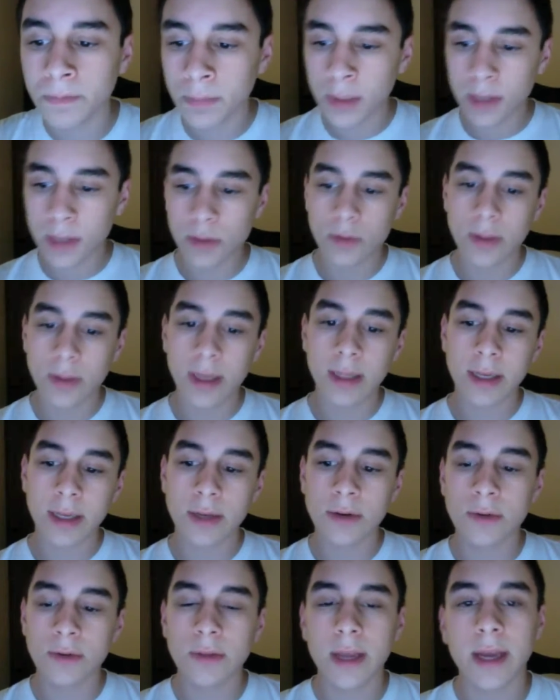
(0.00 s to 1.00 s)
So they let you
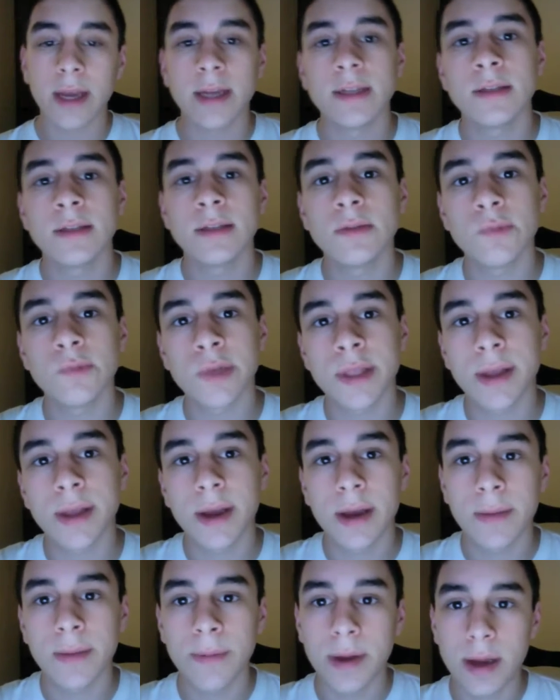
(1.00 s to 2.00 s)
do that with the
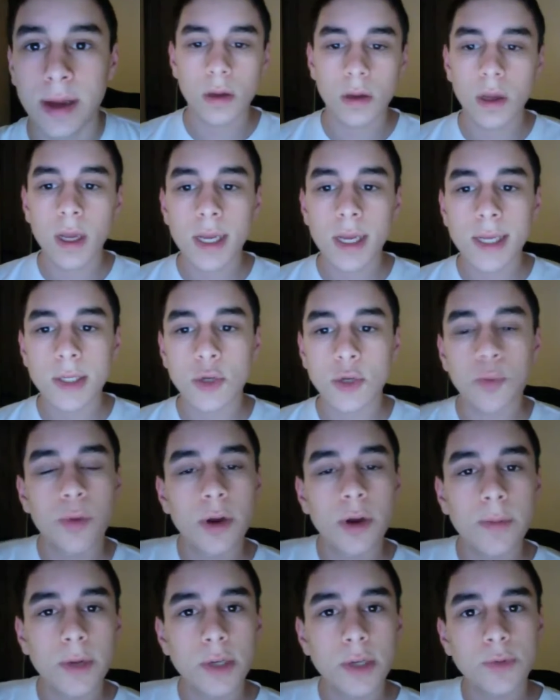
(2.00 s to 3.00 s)
iPad. So
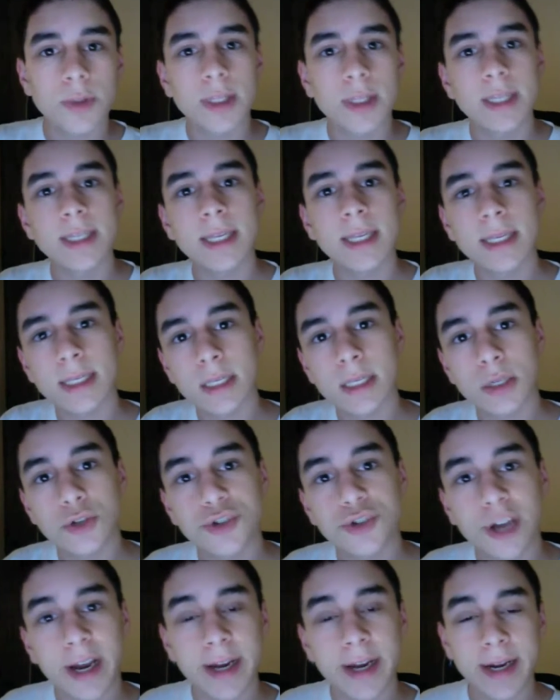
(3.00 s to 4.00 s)
pretty much what this is a
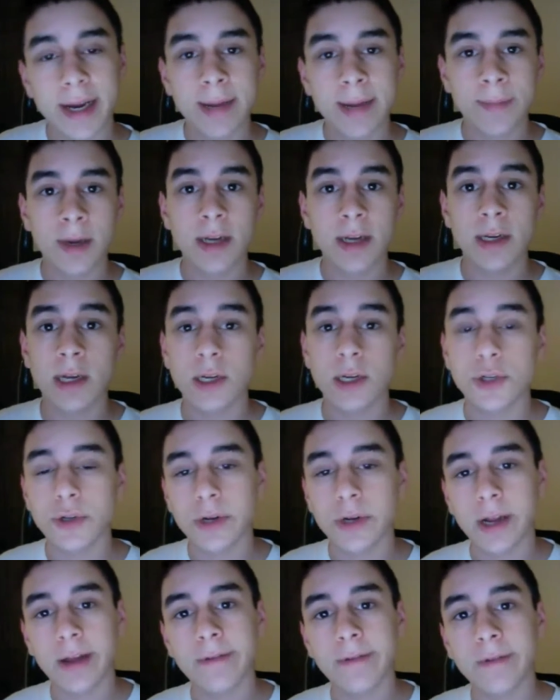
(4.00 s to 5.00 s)
giant iPod Touch or
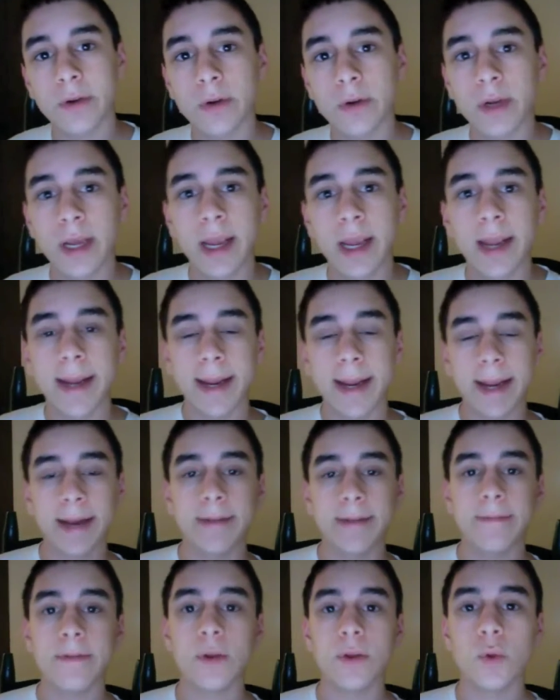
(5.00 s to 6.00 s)
an iPhone. And
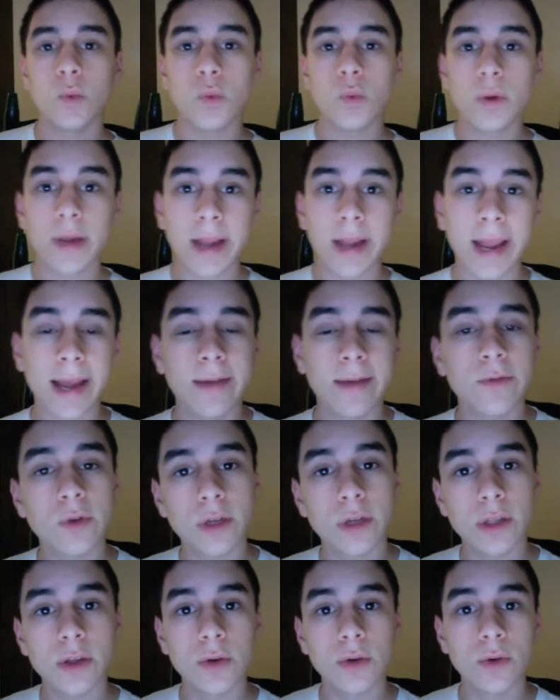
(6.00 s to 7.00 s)
if you have
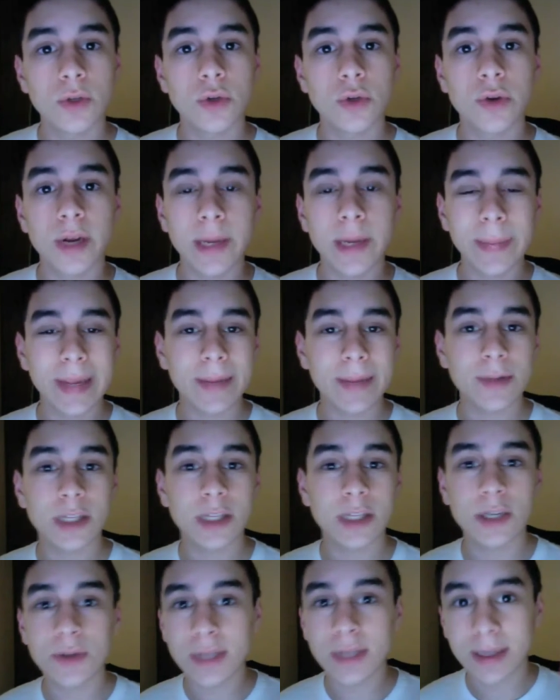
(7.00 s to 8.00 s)
one of those, you're going to be able
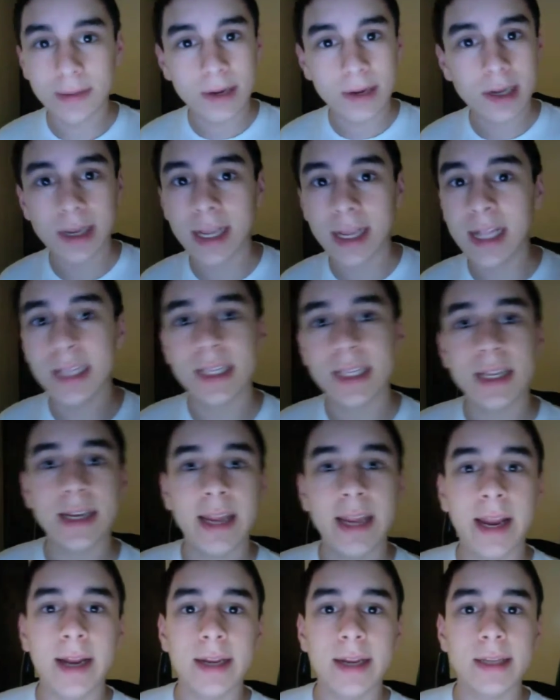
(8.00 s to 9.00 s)
to use it
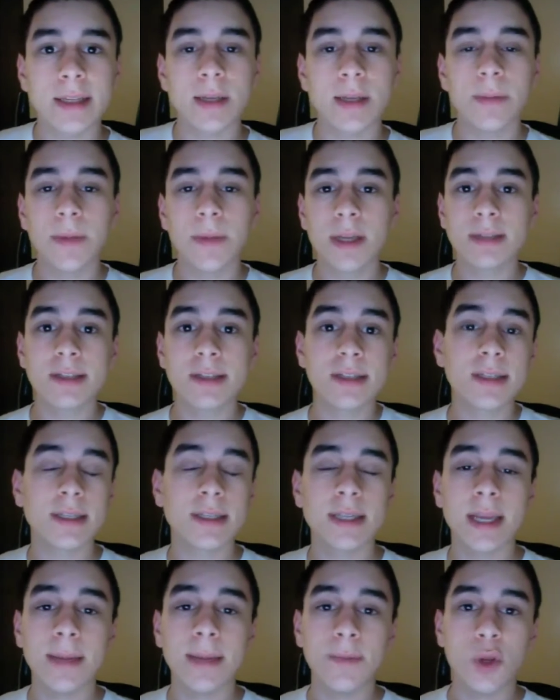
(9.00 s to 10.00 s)
instantaneously because it's the
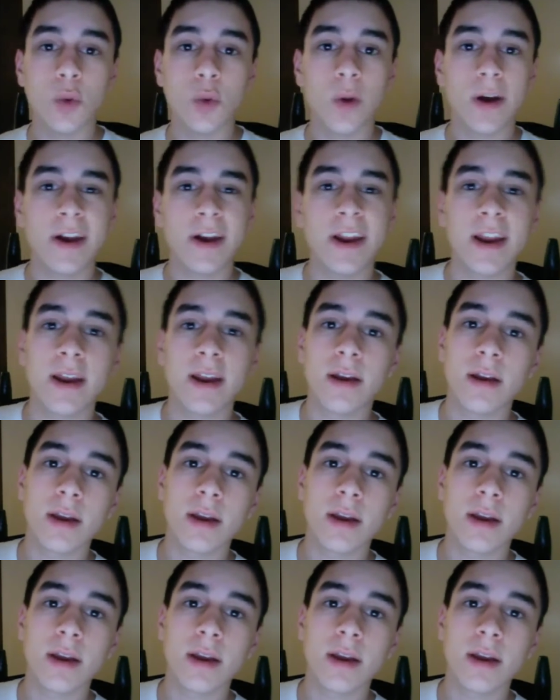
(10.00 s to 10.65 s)
same UI.